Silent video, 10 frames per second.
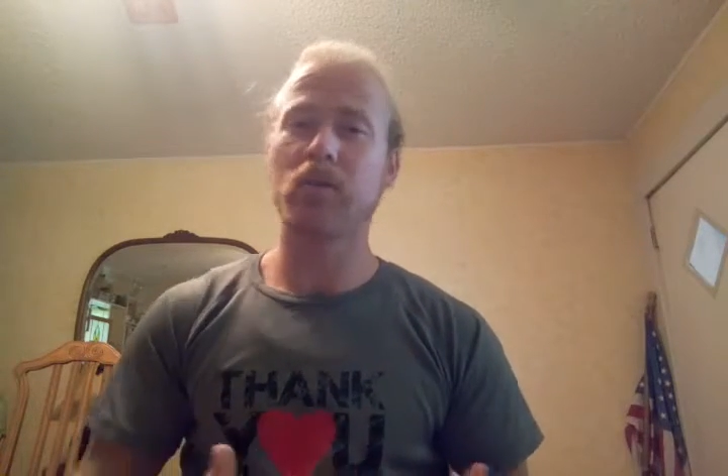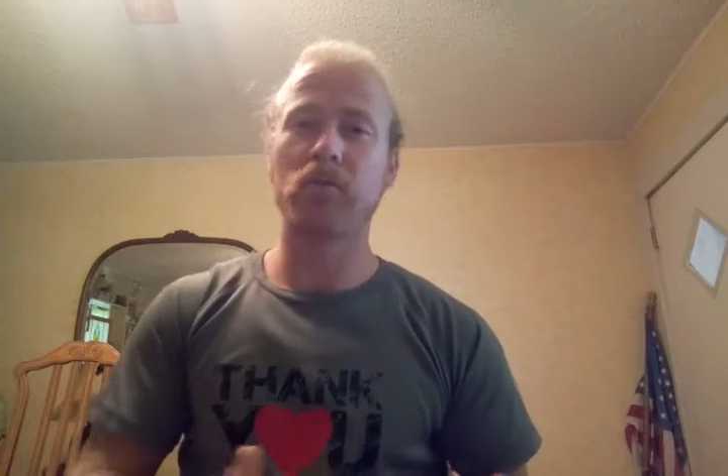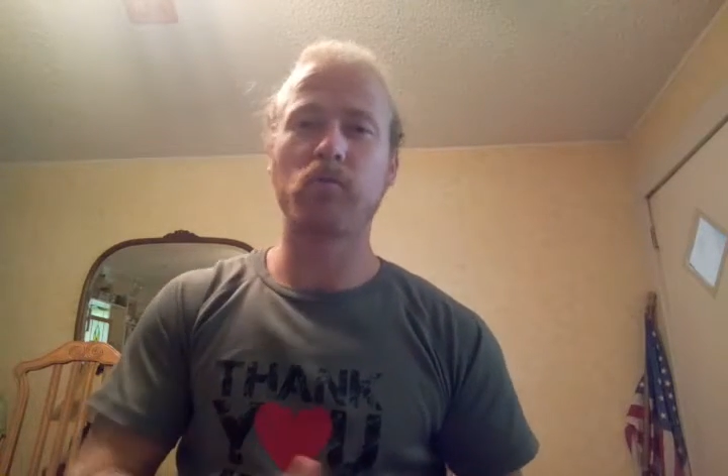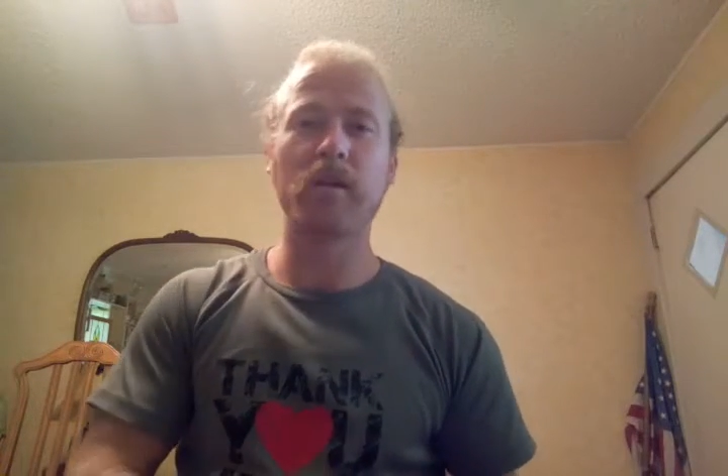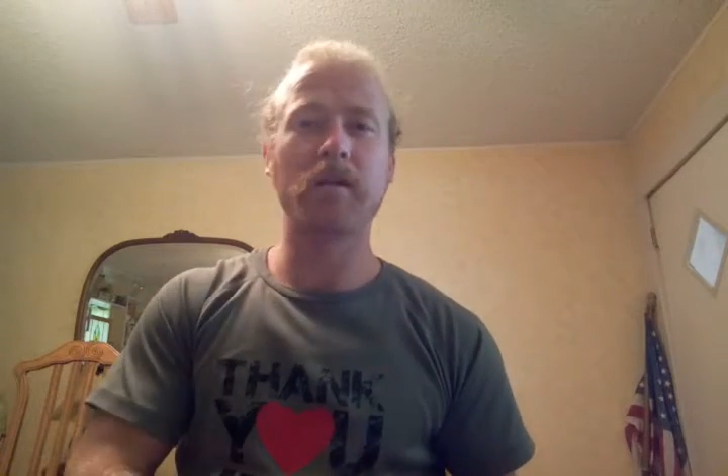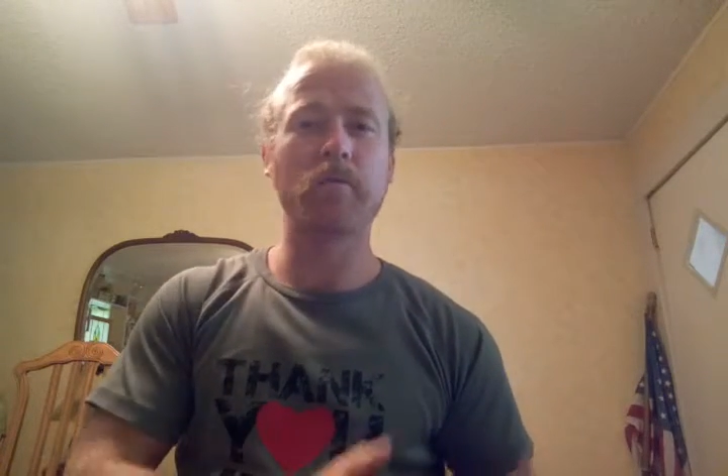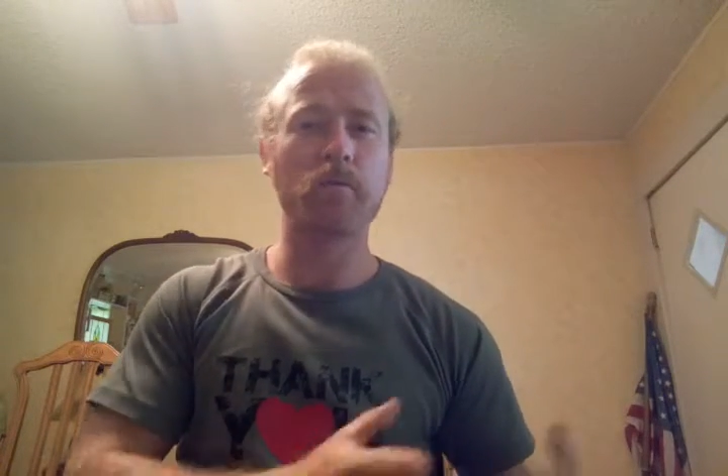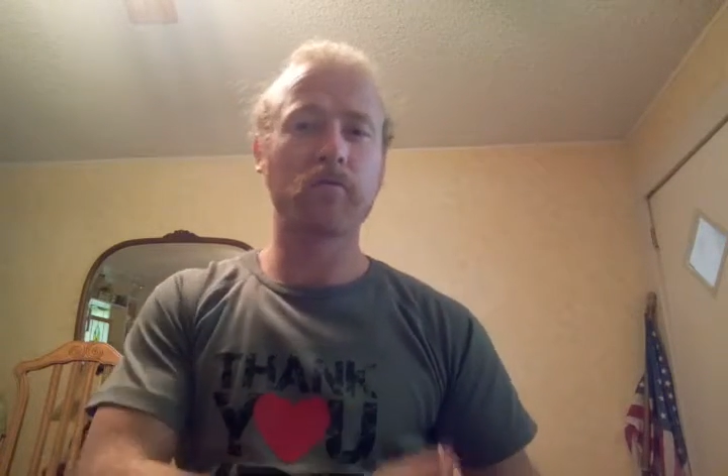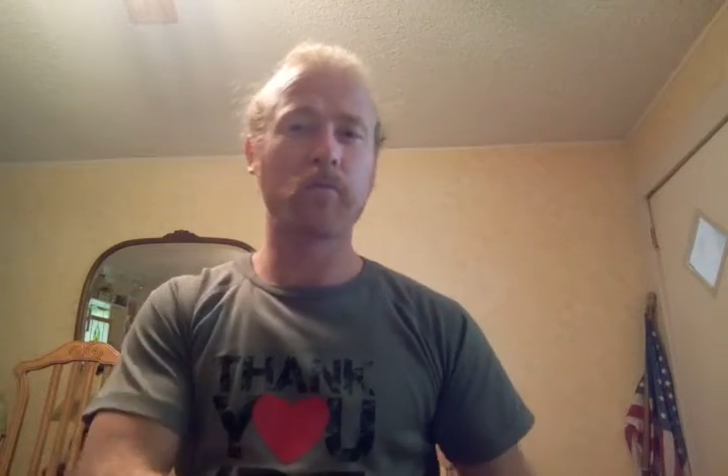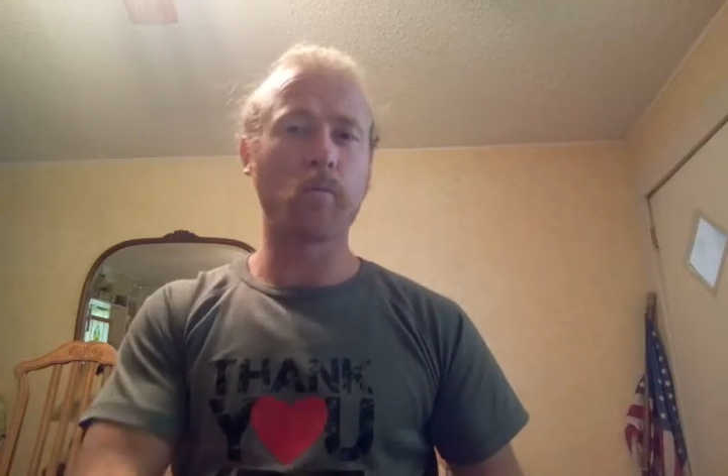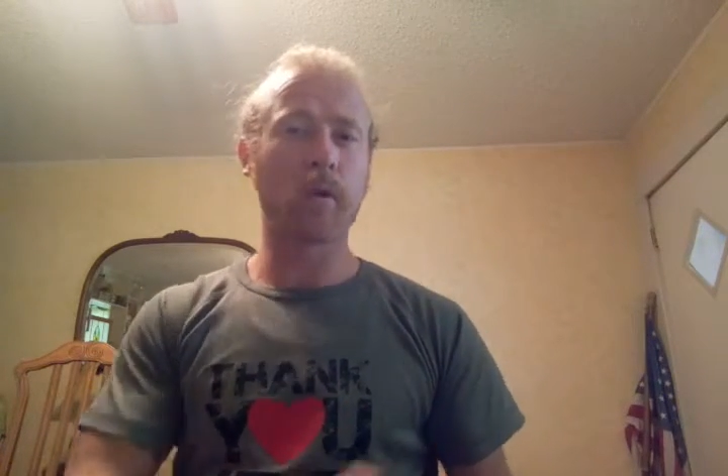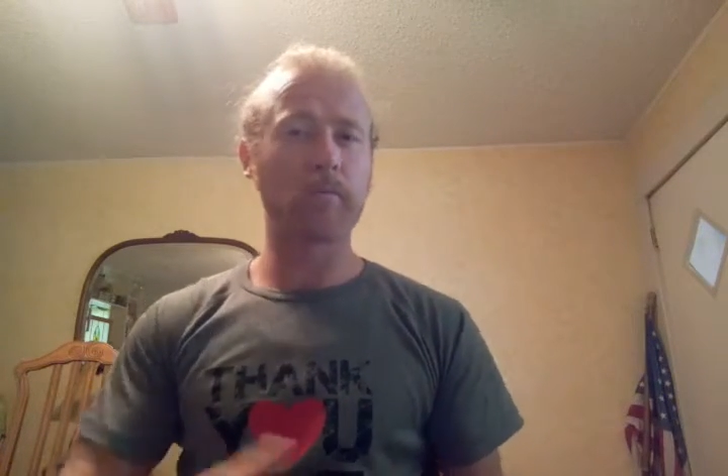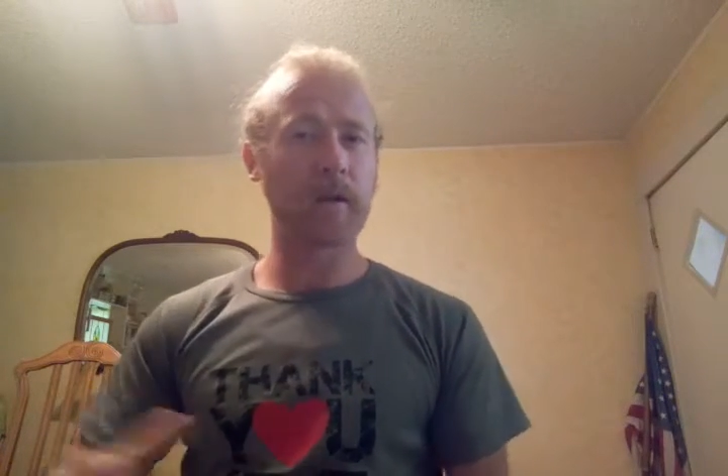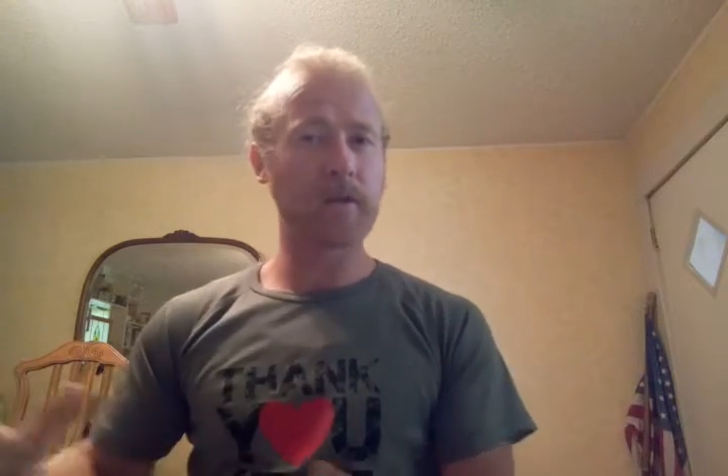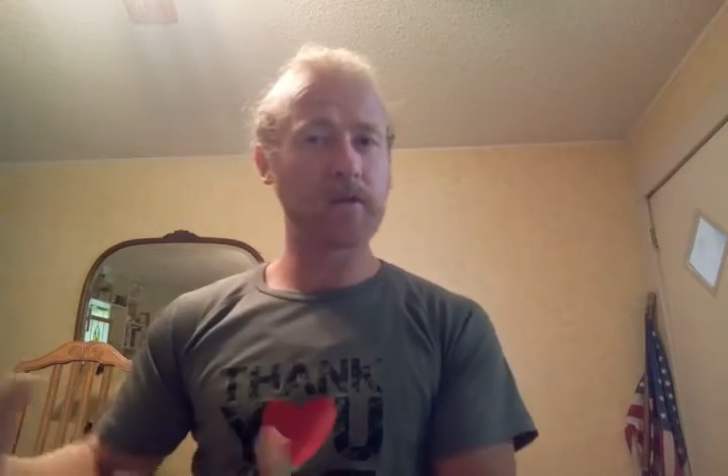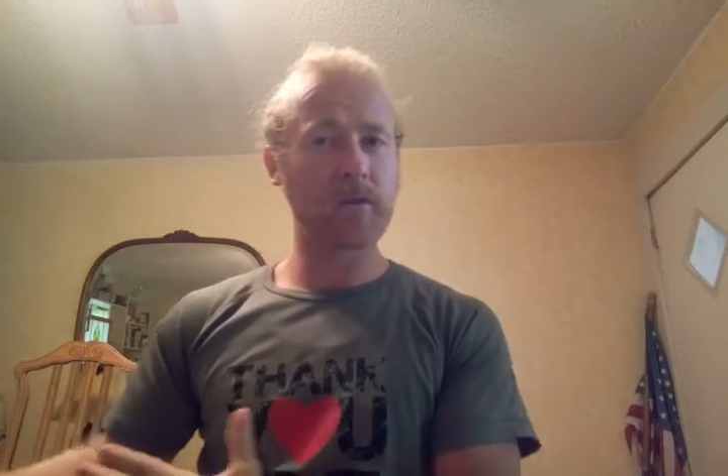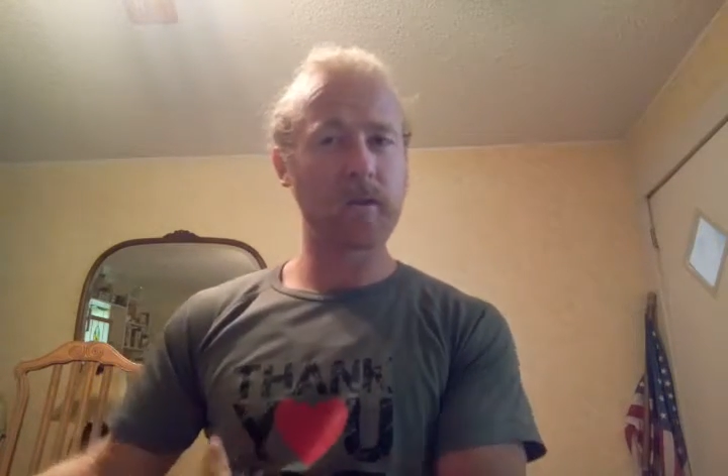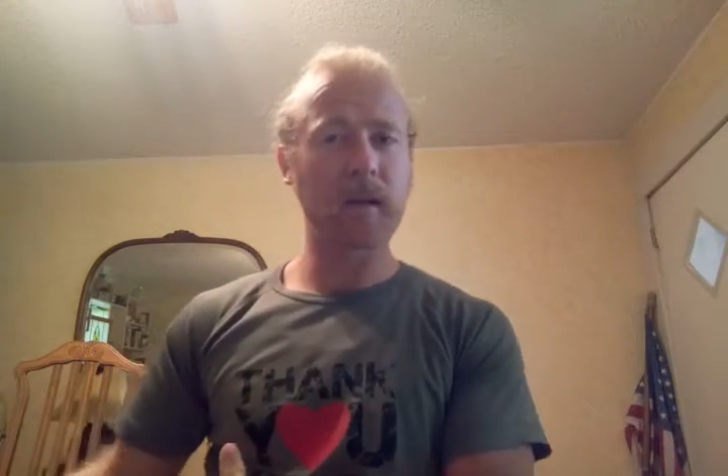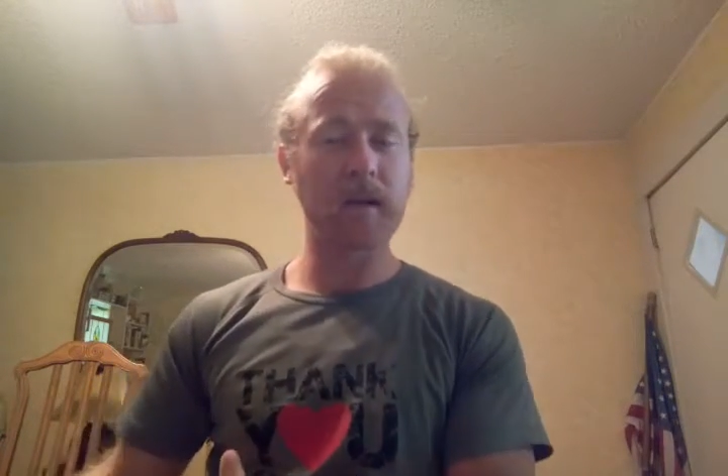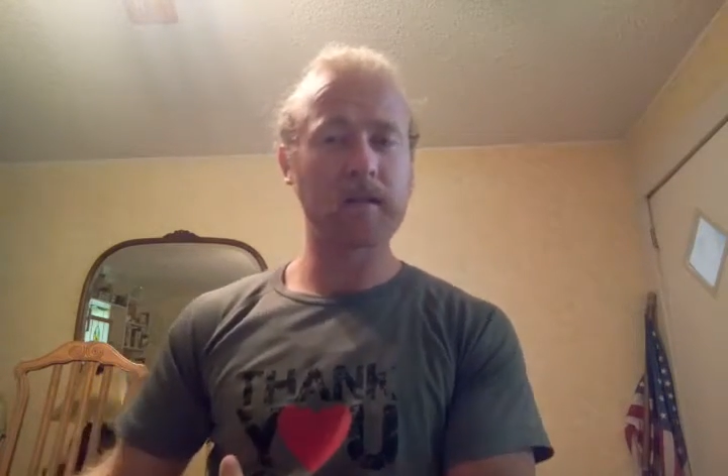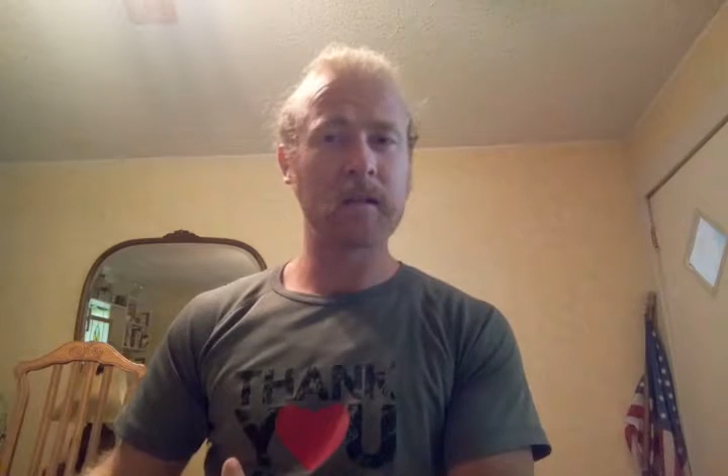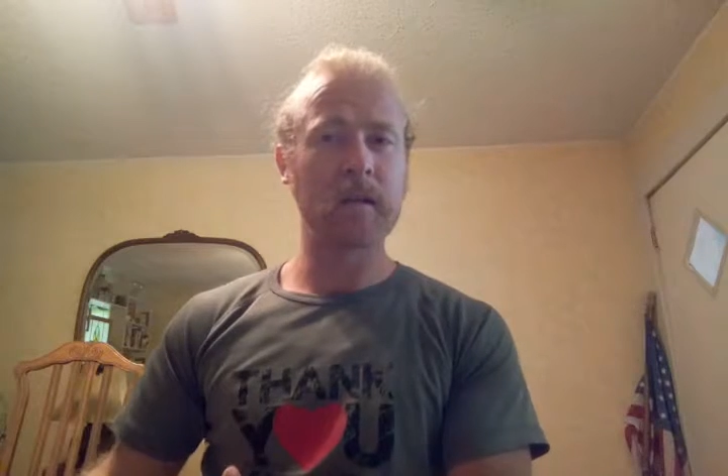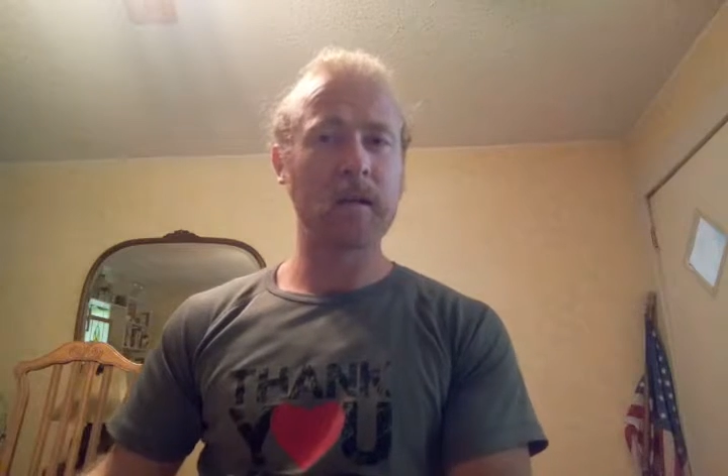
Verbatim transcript: if we need to move from one place to the next.